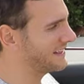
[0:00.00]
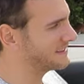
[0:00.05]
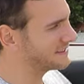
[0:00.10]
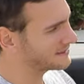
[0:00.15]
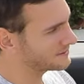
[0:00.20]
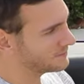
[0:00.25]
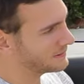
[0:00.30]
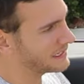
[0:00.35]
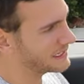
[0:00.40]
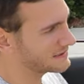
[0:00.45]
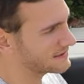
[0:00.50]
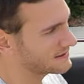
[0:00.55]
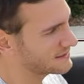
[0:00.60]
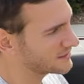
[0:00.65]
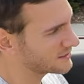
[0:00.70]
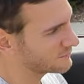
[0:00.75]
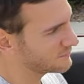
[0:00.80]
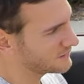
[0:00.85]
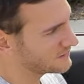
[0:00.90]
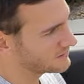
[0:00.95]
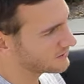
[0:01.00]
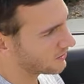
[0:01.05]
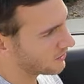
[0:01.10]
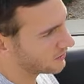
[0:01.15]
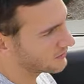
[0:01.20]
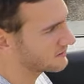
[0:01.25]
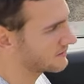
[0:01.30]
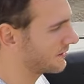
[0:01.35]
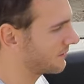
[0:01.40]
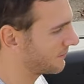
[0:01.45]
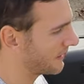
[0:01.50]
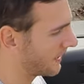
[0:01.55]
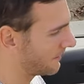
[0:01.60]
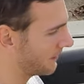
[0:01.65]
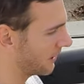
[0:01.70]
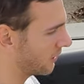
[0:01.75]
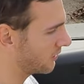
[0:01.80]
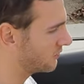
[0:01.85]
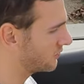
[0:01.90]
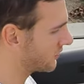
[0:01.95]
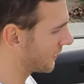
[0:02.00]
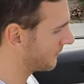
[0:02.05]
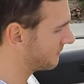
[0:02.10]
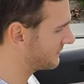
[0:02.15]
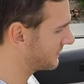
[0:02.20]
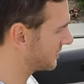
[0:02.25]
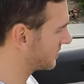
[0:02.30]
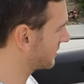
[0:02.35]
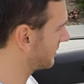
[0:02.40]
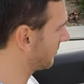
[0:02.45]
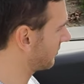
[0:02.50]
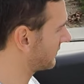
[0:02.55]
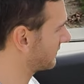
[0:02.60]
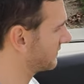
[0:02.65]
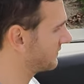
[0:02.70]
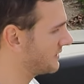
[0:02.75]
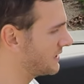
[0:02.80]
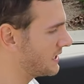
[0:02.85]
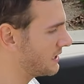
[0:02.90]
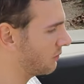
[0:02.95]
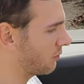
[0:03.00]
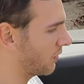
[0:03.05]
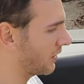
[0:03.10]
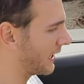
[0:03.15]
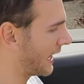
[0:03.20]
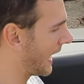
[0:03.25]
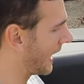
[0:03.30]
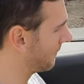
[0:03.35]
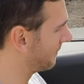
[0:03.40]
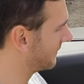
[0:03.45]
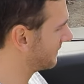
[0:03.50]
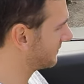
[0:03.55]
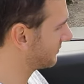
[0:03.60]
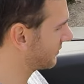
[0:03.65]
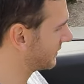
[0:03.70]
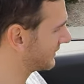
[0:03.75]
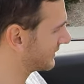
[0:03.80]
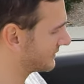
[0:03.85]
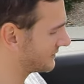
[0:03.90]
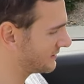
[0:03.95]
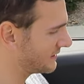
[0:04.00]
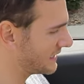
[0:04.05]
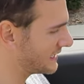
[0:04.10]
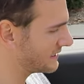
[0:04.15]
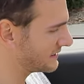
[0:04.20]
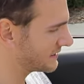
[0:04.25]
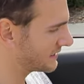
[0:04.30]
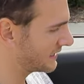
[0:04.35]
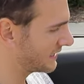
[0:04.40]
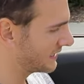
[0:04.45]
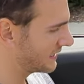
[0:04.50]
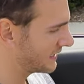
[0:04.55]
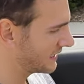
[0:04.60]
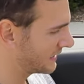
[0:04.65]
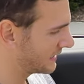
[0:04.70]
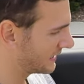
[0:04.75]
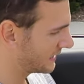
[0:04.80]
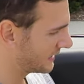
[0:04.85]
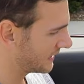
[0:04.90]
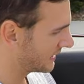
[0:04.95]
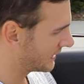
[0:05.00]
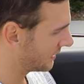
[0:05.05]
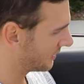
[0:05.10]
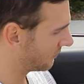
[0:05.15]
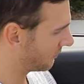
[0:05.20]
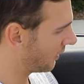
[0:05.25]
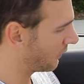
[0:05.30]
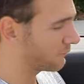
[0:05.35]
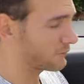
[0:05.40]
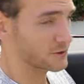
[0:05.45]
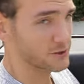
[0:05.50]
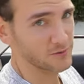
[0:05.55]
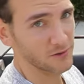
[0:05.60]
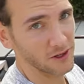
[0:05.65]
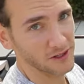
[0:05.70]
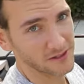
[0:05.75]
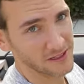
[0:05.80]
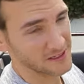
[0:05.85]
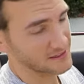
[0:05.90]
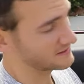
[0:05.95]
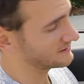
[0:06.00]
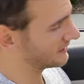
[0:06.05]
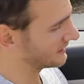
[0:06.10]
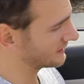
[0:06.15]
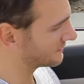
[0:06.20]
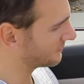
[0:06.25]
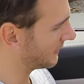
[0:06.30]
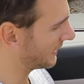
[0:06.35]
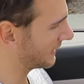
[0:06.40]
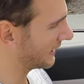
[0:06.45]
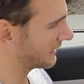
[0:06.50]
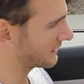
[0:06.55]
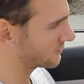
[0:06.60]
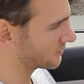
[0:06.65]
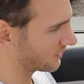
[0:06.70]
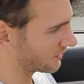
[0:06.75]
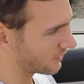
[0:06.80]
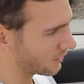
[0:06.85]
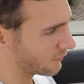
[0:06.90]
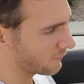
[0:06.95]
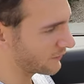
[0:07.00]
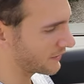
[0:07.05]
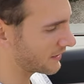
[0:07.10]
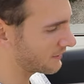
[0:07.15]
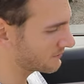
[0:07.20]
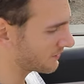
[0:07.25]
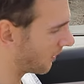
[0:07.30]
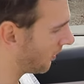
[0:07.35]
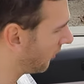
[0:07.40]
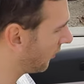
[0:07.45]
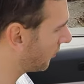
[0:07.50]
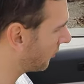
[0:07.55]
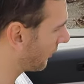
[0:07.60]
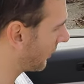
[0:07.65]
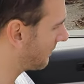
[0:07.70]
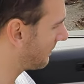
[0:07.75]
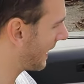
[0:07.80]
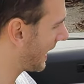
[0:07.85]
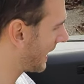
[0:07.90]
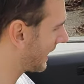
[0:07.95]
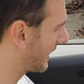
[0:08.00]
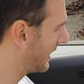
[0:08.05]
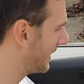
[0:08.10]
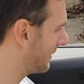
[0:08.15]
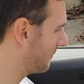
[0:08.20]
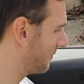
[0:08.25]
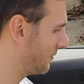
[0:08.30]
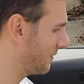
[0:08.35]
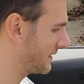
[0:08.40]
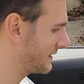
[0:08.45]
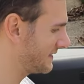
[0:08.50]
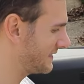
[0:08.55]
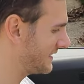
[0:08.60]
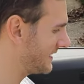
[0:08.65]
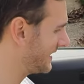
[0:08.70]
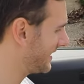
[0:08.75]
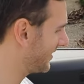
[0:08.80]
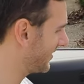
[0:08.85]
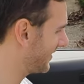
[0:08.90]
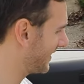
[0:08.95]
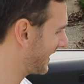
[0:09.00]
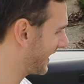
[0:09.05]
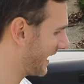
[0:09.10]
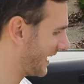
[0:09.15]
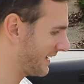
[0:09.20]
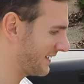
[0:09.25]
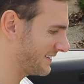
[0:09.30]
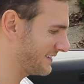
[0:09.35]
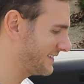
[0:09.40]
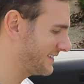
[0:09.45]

this is me at six feet tall, sitting behind my own drive position, and we'll see what happens with the seat. Well, first of all, it's gonna sense my leg, so I don't know if it comes all the way back, but we can see here that I